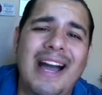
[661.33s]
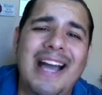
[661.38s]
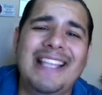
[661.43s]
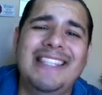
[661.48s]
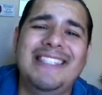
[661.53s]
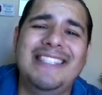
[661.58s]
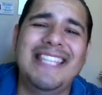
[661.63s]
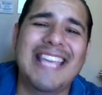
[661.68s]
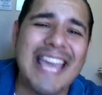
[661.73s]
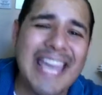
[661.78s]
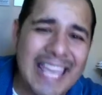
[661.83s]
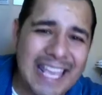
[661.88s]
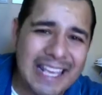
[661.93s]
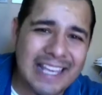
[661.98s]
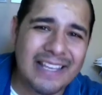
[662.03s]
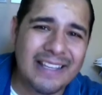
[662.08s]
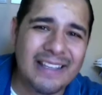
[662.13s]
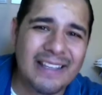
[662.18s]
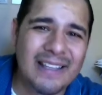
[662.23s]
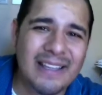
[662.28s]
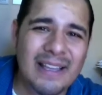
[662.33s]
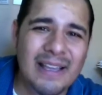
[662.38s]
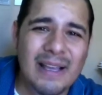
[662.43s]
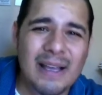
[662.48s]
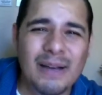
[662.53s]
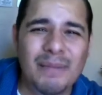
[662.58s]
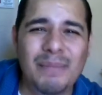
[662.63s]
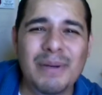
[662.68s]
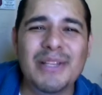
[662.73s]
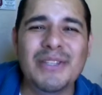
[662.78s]
I take,
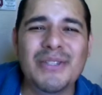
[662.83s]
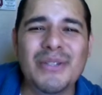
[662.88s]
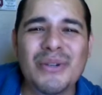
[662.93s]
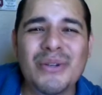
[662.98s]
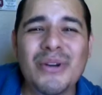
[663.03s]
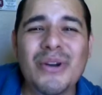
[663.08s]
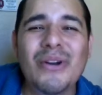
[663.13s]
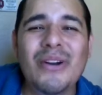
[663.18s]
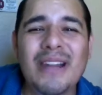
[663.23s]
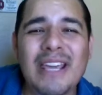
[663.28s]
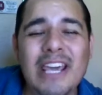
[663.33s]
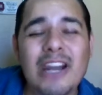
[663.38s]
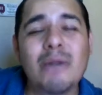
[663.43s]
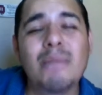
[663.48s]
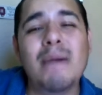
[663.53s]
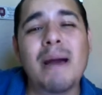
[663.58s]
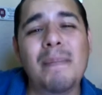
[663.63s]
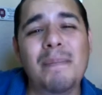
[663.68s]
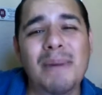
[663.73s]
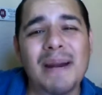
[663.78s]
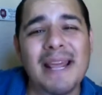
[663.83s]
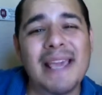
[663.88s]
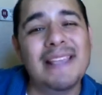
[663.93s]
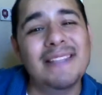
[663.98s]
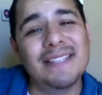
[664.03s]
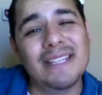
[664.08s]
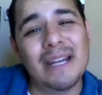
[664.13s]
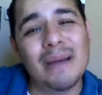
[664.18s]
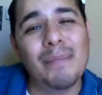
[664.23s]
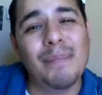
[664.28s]
but sooner or later my play is
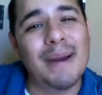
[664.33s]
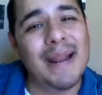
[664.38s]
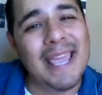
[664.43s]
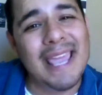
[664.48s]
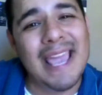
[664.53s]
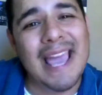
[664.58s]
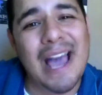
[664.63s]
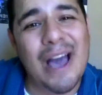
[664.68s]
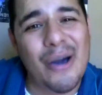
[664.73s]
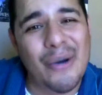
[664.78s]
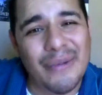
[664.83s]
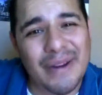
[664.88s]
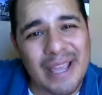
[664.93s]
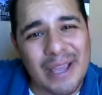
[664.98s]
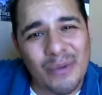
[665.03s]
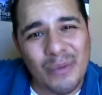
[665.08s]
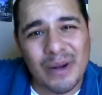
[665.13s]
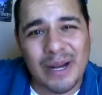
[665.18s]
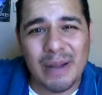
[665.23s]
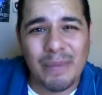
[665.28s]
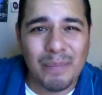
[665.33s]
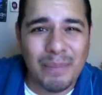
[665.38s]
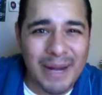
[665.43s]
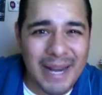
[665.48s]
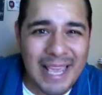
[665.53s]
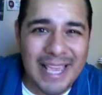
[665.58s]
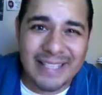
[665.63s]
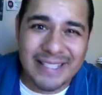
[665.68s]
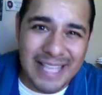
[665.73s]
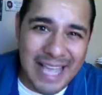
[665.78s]
gonna play out, and when it
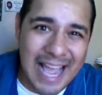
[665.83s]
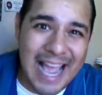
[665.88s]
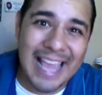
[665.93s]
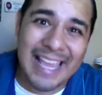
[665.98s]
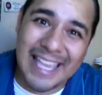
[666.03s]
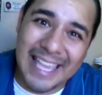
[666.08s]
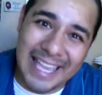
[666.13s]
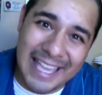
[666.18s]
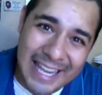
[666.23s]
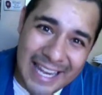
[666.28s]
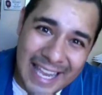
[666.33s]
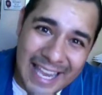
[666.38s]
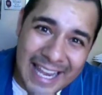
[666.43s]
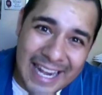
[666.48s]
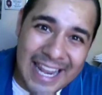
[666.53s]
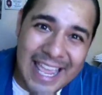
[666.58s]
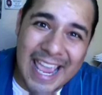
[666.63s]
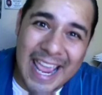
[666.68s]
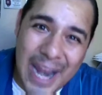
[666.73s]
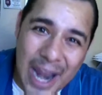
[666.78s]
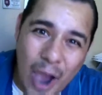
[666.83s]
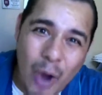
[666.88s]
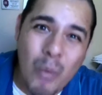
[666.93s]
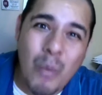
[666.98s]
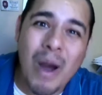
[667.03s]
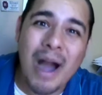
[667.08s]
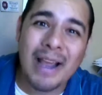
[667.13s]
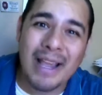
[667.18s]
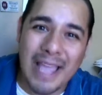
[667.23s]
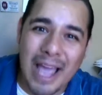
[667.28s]
plays, I get in and I
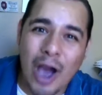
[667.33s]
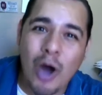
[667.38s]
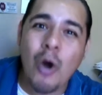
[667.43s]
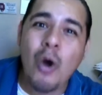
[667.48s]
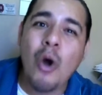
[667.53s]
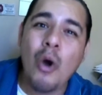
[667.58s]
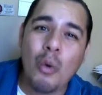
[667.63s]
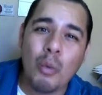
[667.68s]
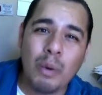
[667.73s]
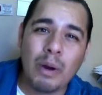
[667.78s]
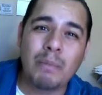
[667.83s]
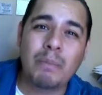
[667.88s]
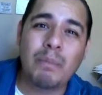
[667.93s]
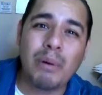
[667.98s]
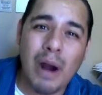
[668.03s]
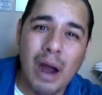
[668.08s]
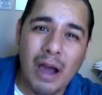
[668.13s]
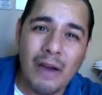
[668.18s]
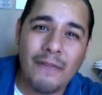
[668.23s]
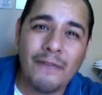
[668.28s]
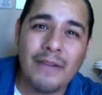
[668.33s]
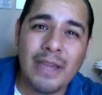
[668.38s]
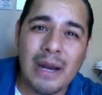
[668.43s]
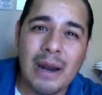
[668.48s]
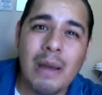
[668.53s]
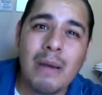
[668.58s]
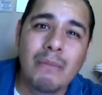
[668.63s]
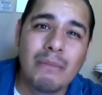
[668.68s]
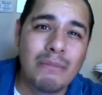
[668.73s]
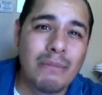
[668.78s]
walk out with profit
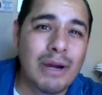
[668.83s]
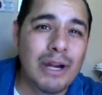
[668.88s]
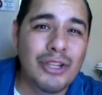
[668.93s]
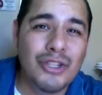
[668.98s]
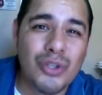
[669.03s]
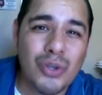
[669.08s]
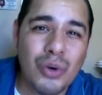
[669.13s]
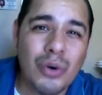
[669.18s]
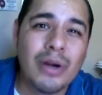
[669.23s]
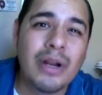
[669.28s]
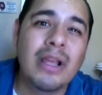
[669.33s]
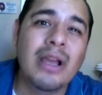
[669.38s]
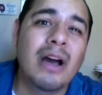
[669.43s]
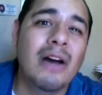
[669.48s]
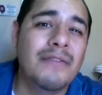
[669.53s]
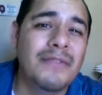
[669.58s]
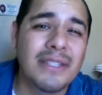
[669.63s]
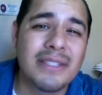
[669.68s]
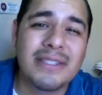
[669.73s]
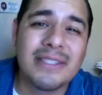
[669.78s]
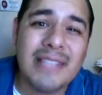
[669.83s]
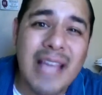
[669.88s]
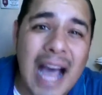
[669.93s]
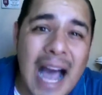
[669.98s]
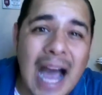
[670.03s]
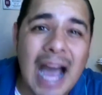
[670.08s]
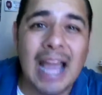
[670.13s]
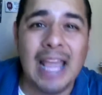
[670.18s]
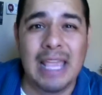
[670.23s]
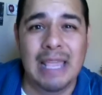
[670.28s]
majority of the
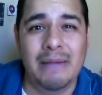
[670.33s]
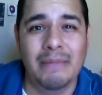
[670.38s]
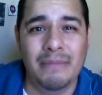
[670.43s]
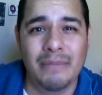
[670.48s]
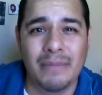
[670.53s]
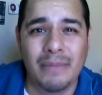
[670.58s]
time.